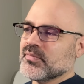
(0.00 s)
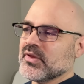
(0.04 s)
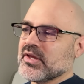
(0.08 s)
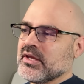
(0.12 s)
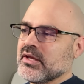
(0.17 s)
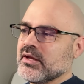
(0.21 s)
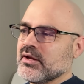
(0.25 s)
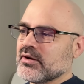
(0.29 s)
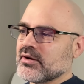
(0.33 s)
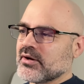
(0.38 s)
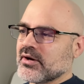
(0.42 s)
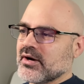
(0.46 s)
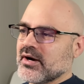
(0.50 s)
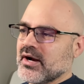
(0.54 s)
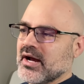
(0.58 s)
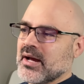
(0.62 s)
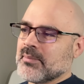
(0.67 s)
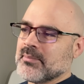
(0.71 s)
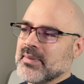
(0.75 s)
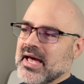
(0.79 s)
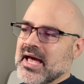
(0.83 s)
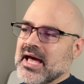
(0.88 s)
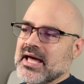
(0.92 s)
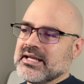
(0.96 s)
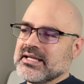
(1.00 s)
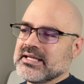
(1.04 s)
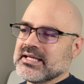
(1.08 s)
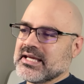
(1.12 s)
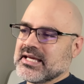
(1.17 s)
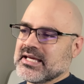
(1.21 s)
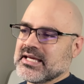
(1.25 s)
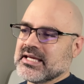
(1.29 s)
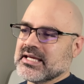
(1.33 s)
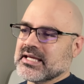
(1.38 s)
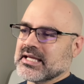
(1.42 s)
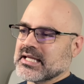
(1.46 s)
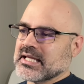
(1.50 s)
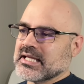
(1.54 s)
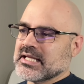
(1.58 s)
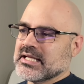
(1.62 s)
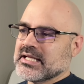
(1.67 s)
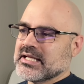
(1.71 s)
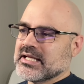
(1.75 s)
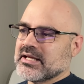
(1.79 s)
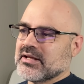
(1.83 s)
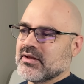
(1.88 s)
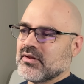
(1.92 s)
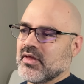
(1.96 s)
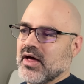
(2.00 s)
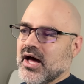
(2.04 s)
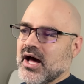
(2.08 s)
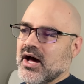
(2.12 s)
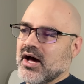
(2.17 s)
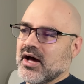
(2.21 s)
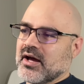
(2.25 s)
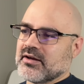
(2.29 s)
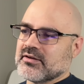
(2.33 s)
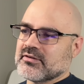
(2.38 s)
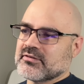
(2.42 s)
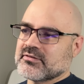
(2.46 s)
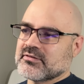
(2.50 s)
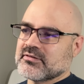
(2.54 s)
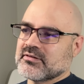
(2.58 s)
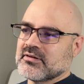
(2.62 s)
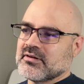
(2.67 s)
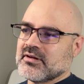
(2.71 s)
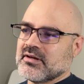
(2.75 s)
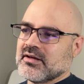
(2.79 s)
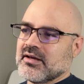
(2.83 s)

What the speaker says: Here, I'm adding in the eyes.